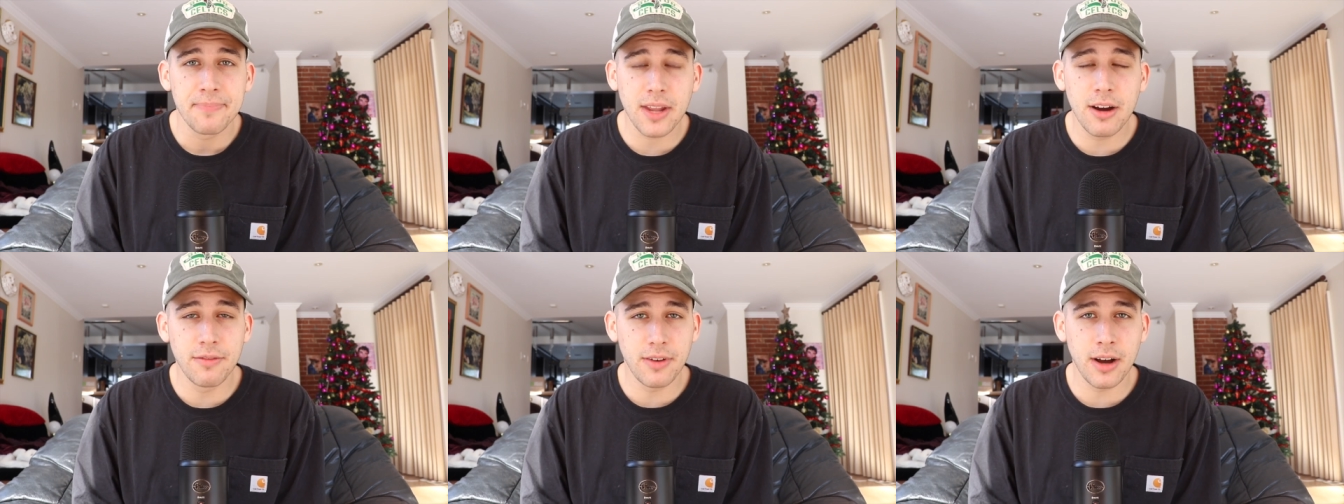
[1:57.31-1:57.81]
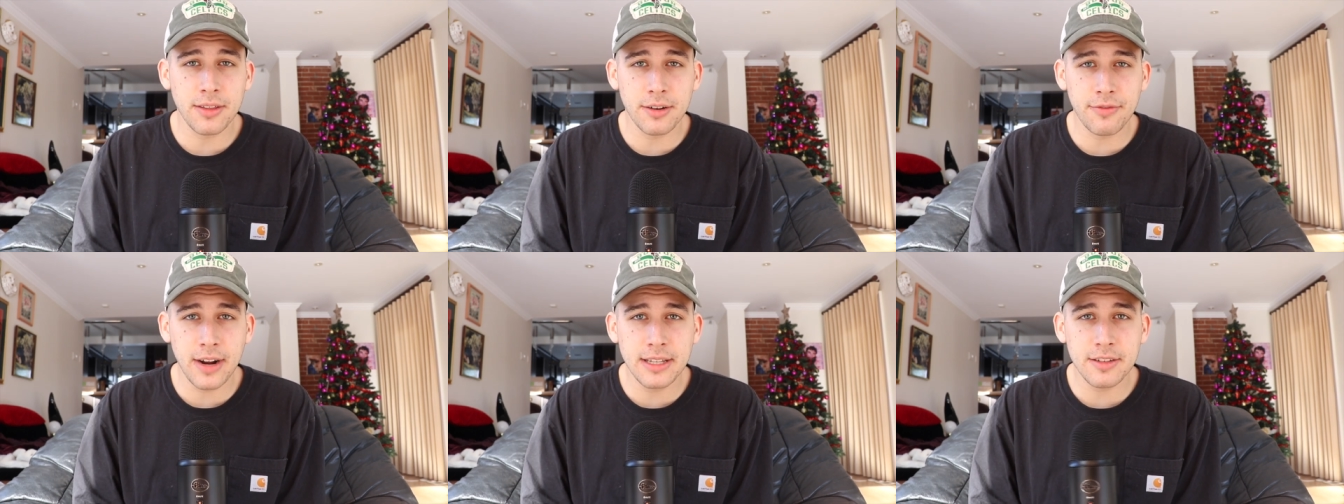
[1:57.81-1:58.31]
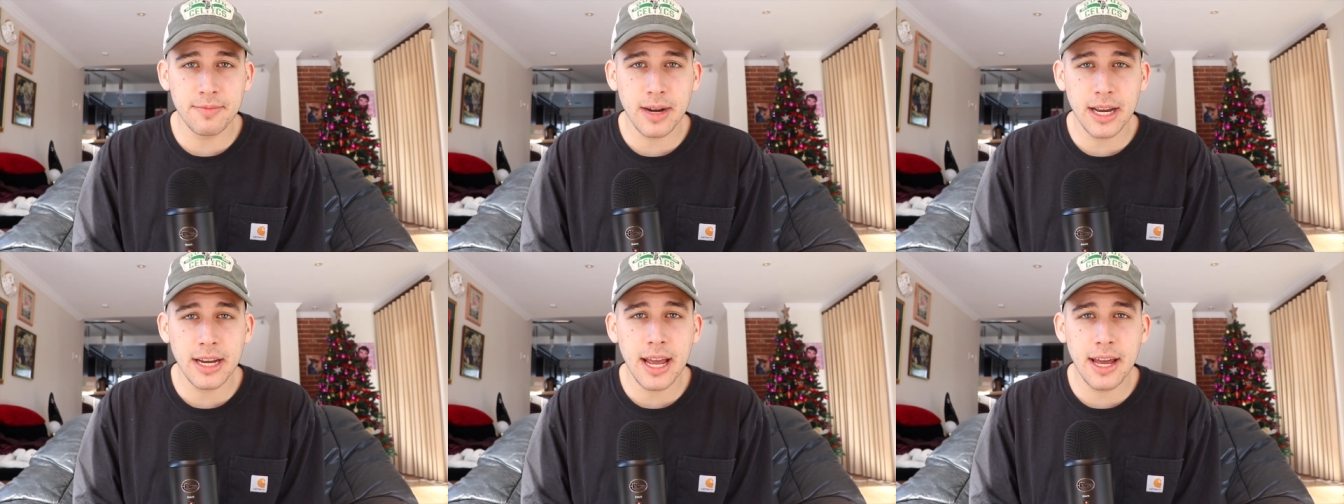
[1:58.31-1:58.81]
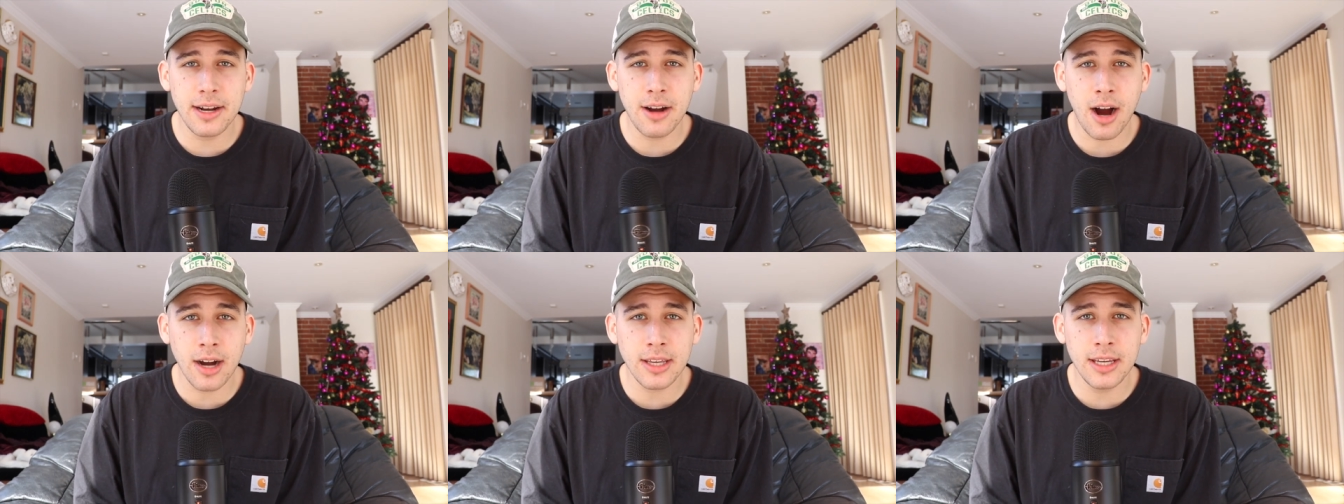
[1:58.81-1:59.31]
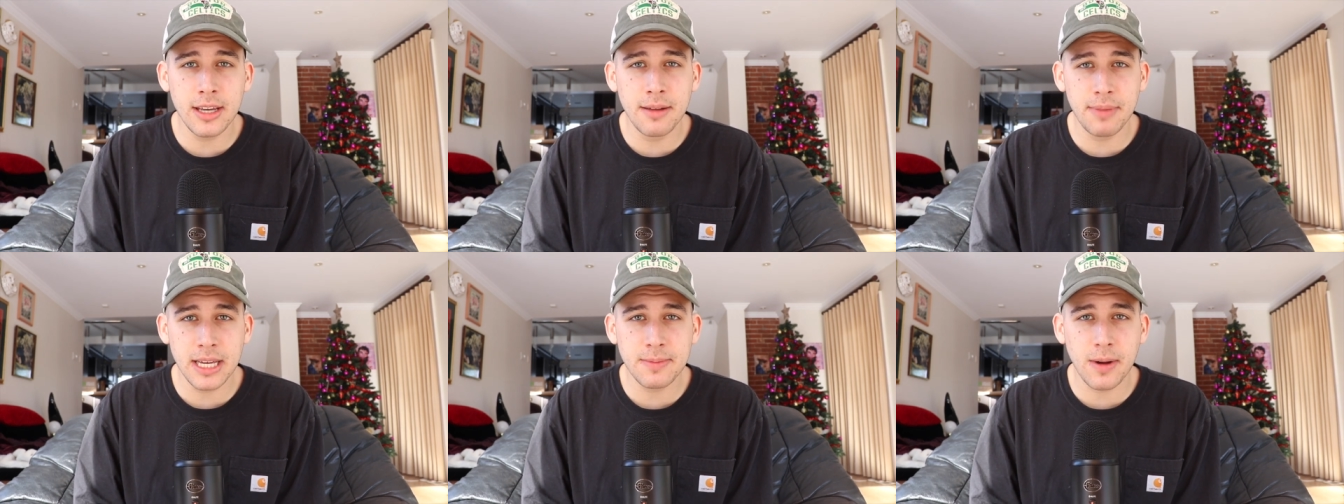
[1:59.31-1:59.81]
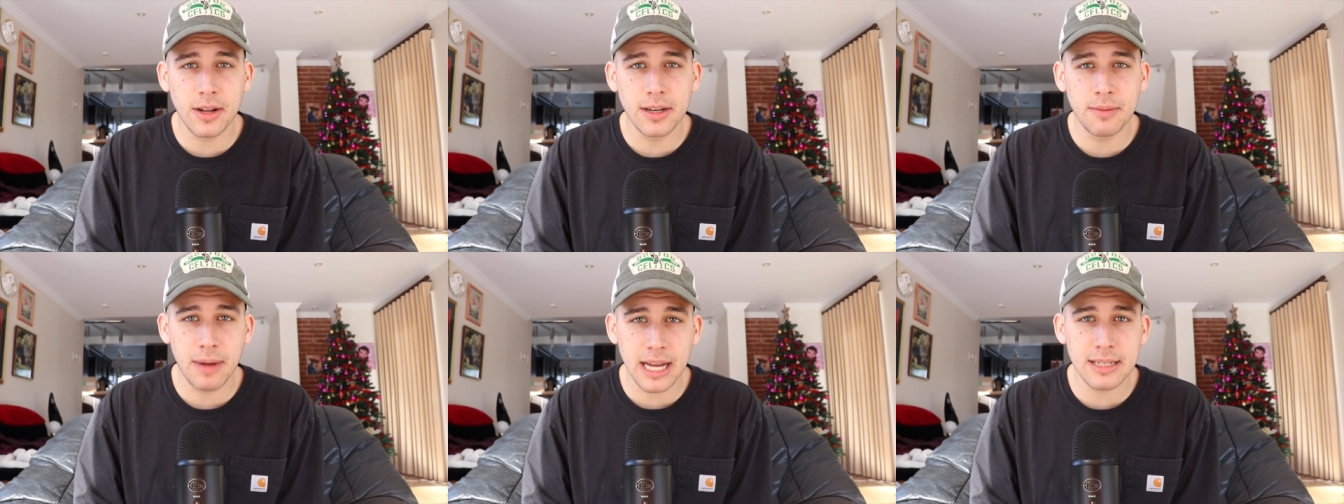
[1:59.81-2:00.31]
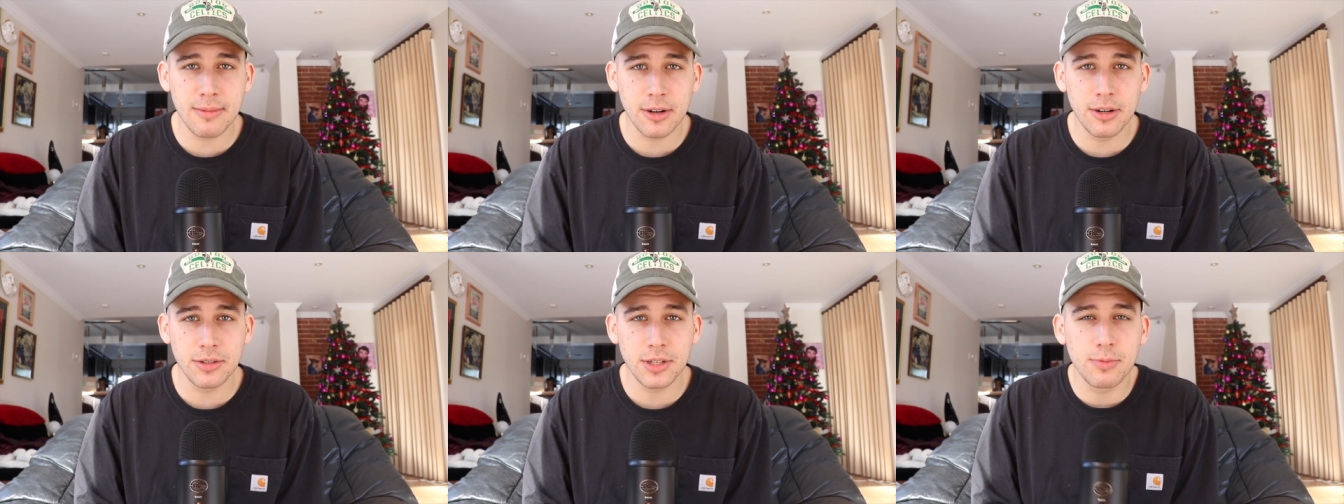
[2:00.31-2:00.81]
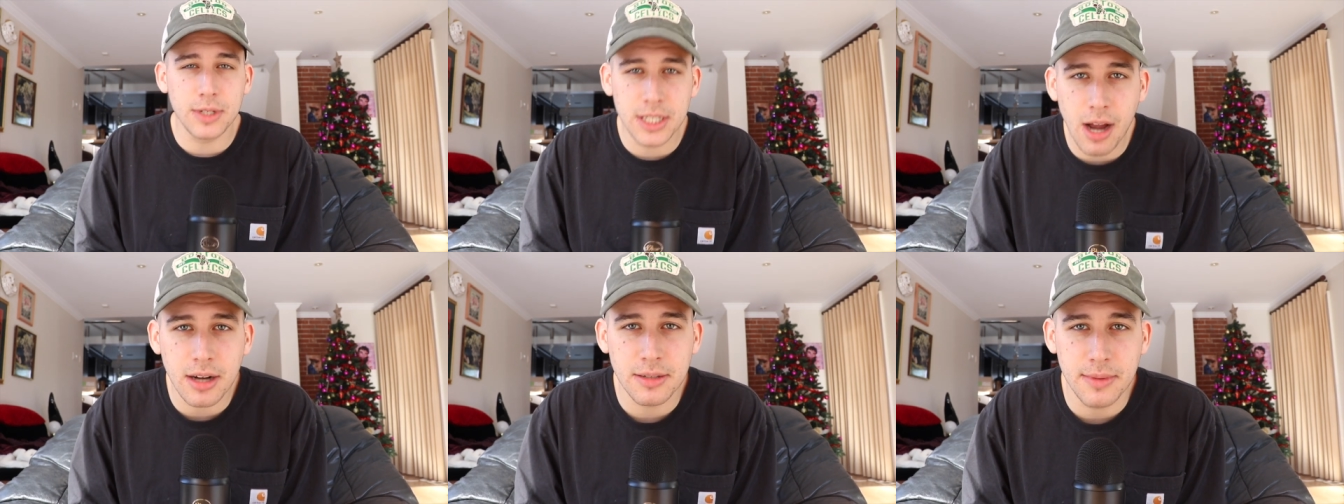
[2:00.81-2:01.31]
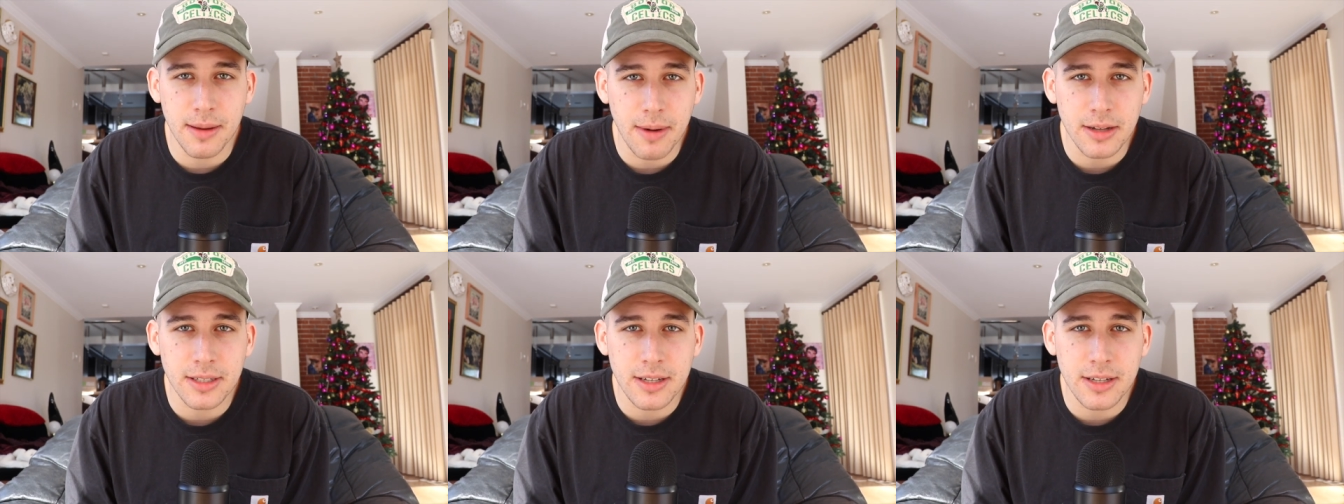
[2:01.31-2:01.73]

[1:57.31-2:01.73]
of other friends of mine in hockey and baseball and basketball coaches would talk to me about